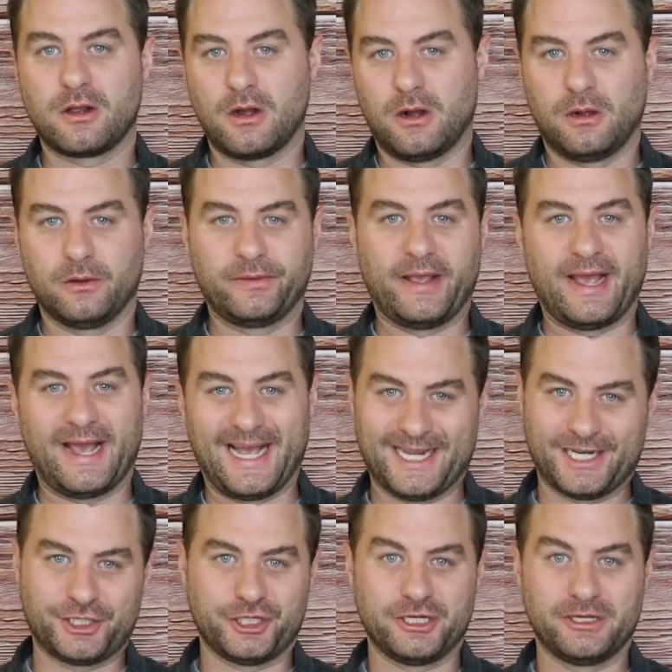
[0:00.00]
call to
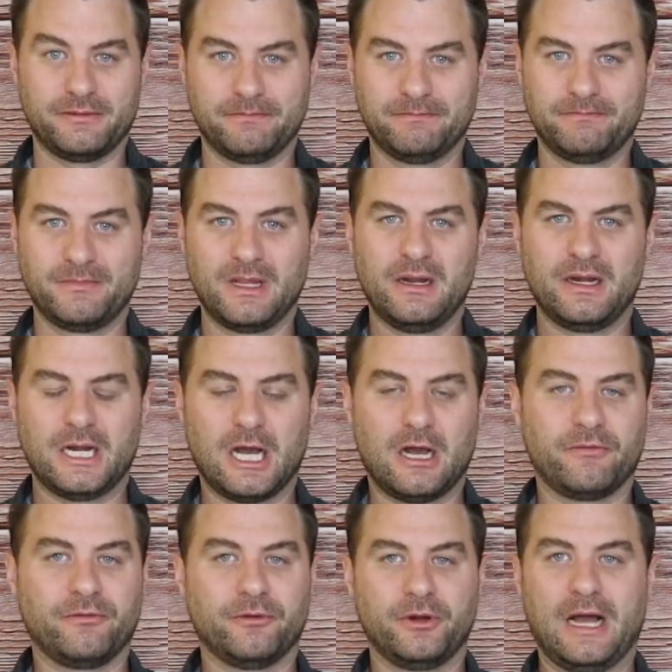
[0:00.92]
action.
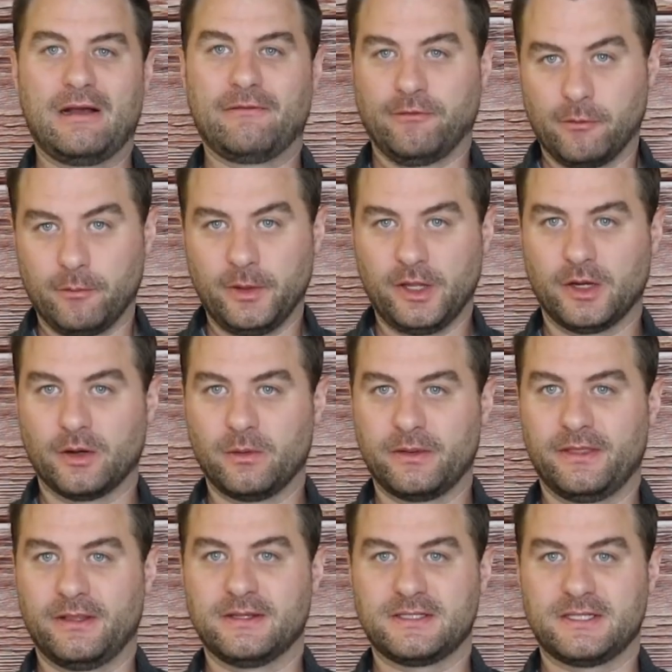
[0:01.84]
Now, if you're not familiar
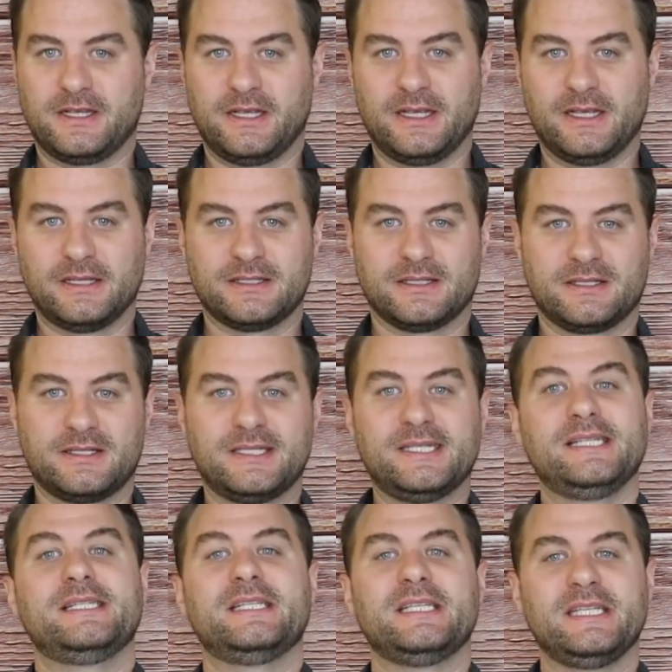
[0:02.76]
with this is, a
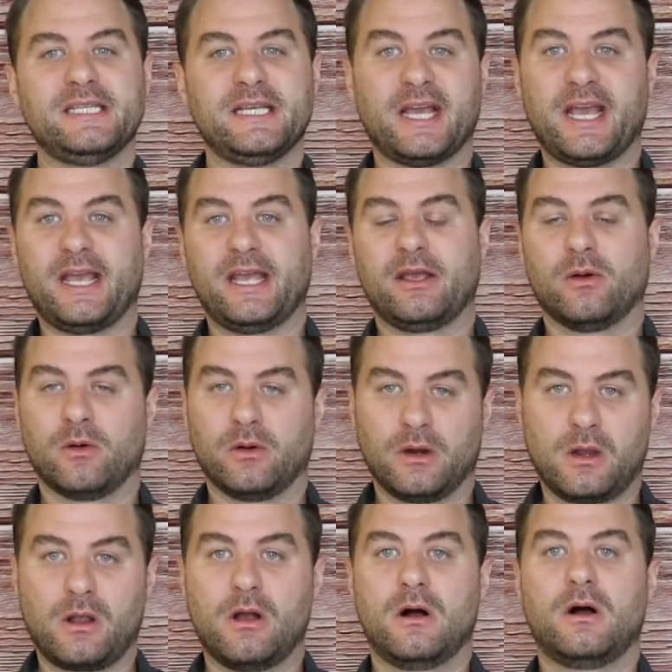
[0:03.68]
CTA
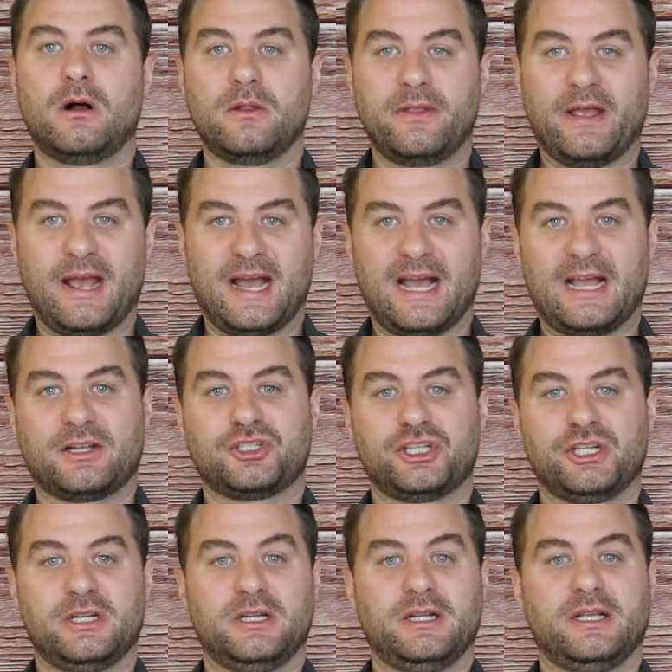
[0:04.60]
or a call to
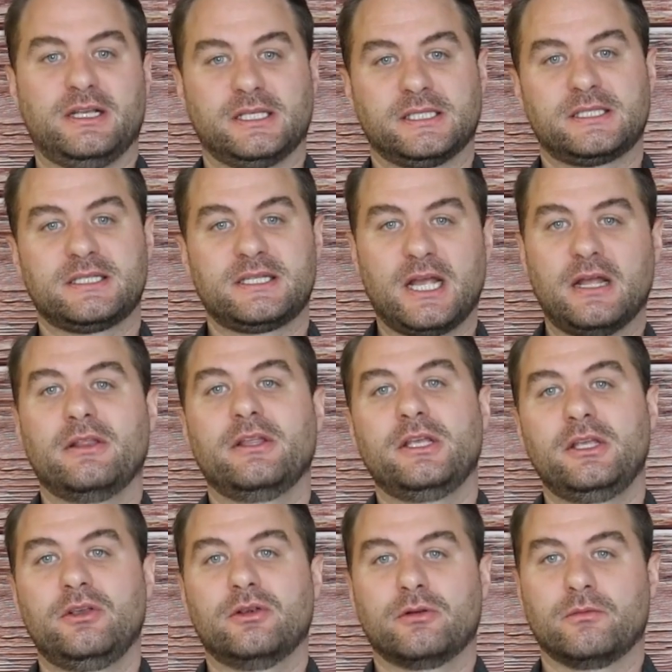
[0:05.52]
action is
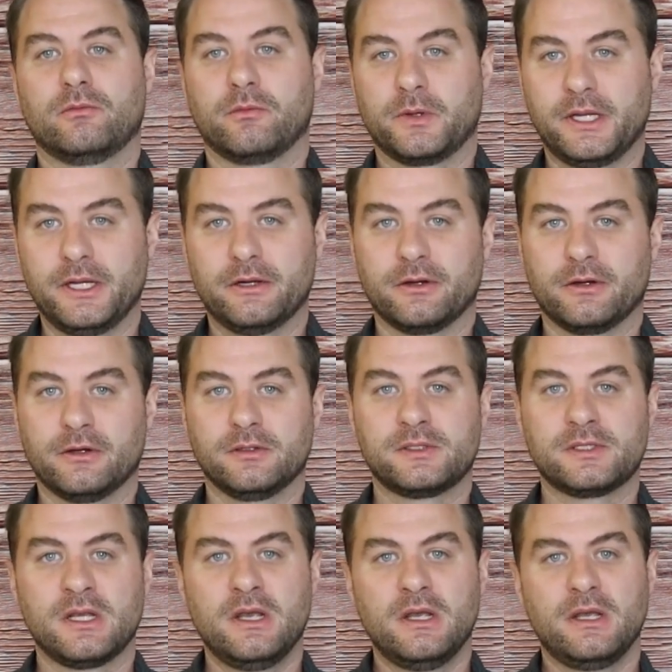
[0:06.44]
telling your
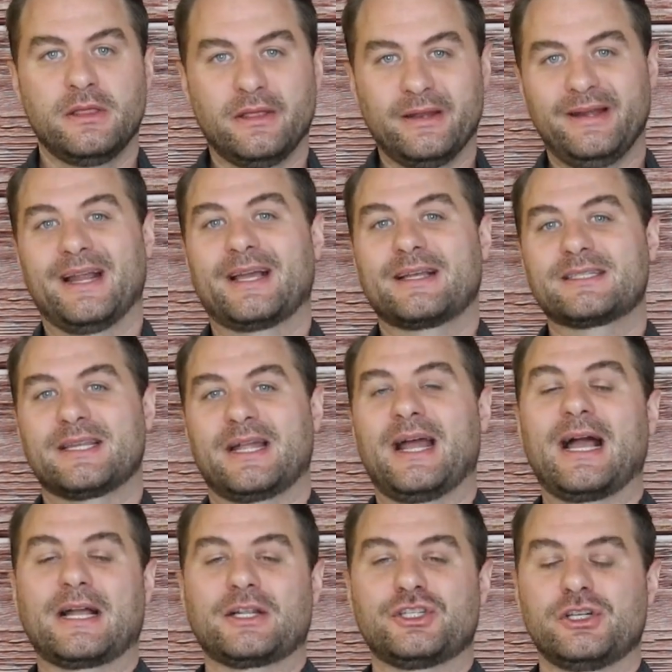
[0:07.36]
readers the next
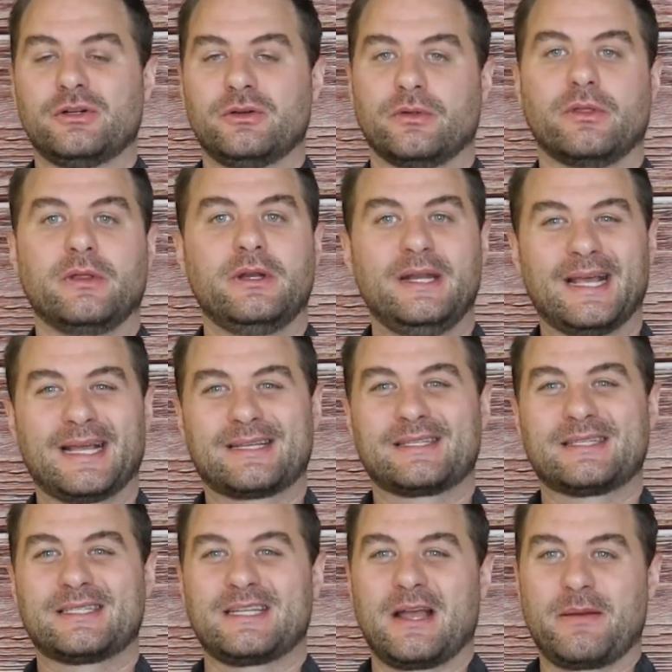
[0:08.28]
action or the
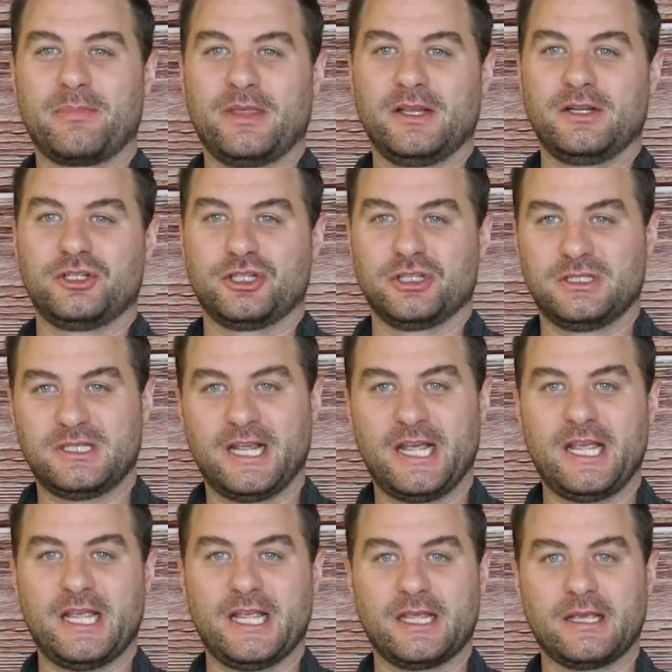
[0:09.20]
next step they should
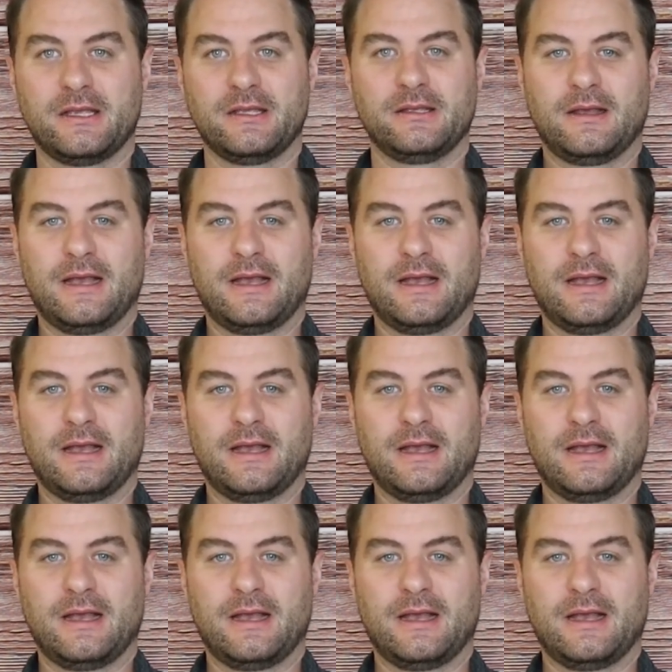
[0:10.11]
take